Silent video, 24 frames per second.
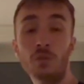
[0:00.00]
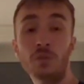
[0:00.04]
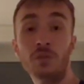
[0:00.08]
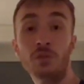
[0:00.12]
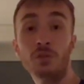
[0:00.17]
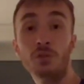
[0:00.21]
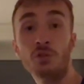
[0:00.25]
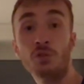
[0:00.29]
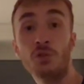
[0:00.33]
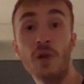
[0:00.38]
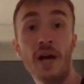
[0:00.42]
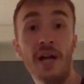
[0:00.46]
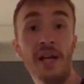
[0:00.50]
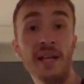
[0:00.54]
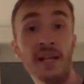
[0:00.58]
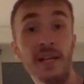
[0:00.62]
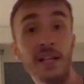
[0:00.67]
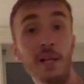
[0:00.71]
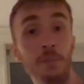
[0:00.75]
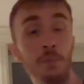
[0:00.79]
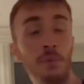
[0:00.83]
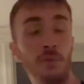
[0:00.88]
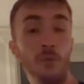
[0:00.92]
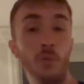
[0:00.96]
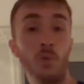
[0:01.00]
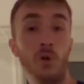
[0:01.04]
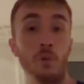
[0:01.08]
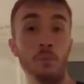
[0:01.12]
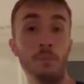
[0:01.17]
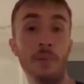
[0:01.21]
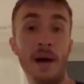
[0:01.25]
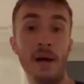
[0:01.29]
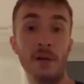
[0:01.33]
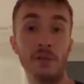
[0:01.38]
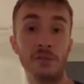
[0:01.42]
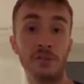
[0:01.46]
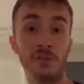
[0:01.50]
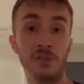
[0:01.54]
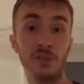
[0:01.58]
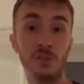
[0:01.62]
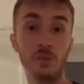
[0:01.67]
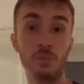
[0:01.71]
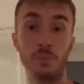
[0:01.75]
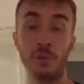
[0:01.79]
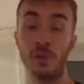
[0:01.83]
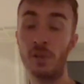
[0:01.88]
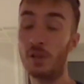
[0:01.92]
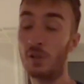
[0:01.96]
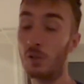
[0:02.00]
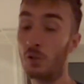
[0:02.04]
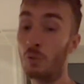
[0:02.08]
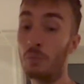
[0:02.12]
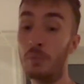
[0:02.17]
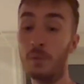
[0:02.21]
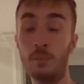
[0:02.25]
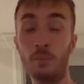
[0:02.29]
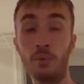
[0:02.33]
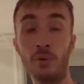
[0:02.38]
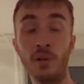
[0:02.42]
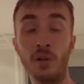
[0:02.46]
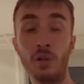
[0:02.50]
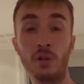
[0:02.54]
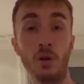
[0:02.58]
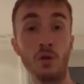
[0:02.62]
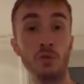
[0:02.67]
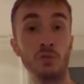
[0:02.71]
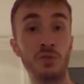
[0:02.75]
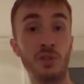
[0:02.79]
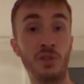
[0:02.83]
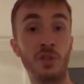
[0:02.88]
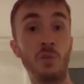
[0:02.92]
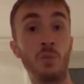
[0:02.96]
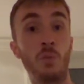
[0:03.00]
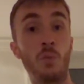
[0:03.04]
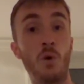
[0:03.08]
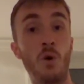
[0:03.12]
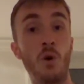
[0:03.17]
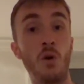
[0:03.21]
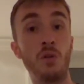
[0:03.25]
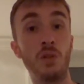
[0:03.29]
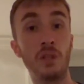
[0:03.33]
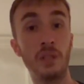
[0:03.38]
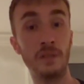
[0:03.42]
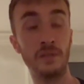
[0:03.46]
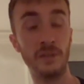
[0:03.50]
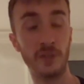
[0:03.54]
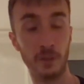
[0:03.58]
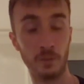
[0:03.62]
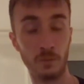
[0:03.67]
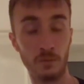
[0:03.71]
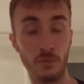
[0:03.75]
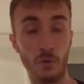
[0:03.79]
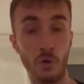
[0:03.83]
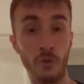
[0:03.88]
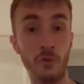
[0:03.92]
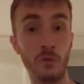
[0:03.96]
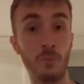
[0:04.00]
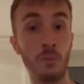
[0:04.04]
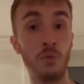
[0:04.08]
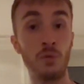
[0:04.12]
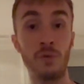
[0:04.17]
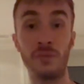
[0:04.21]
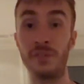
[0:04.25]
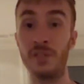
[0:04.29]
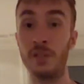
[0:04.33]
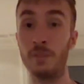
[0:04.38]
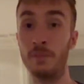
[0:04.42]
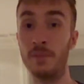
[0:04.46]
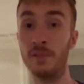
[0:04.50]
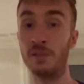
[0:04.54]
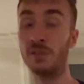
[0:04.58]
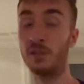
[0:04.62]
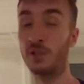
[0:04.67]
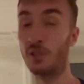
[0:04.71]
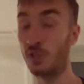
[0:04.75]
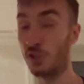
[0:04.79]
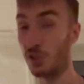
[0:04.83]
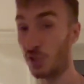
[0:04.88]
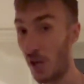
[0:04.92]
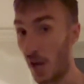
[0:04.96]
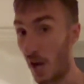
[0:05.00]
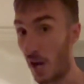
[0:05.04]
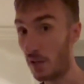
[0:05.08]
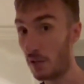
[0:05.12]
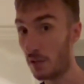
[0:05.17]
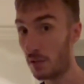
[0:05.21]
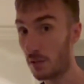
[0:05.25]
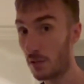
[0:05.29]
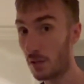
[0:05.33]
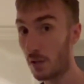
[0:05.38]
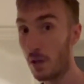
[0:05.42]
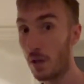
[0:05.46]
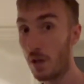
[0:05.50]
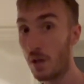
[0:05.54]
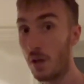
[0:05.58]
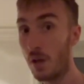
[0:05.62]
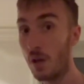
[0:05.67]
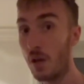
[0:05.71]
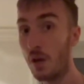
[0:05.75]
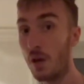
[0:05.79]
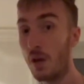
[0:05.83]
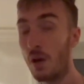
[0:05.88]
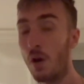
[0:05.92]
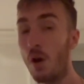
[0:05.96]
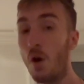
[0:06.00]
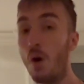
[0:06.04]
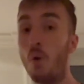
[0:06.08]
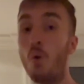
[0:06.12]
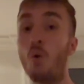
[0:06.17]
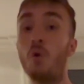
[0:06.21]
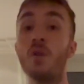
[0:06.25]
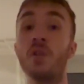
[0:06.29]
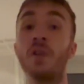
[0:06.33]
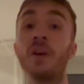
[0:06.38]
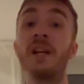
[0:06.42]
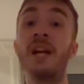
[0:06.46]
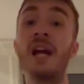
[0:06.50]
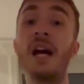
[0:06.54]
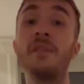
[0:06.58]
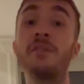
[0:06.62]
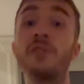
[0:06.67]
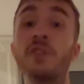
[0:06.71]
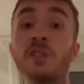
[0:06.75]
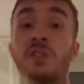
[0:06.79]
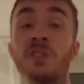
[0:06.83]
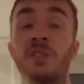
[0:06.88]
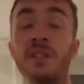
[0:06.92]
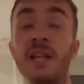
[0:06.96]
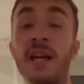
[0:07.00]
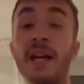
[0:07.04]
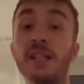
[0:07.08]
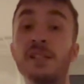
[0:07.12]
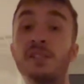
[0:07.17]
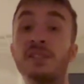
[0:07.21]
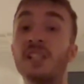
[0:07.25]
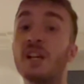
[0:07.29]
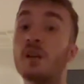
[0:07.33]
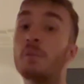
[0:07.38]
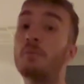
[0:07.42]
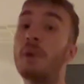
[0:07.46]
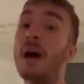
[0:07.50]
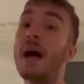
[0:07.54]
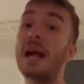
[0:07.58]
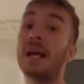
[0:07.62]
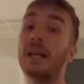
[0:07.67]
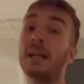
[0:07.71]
to try to hit it before it bounces, but it will be pretty close to the wall, leaving them vulnerable if they miss their shot. Or they're going to have to take a step back